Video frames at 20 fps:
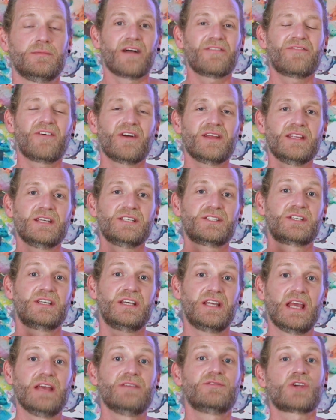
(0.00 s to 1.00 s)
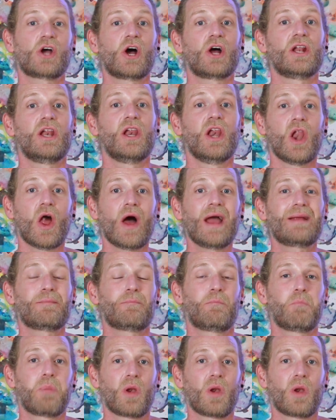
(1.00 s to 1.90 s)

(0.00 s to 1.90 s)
I find this gives a light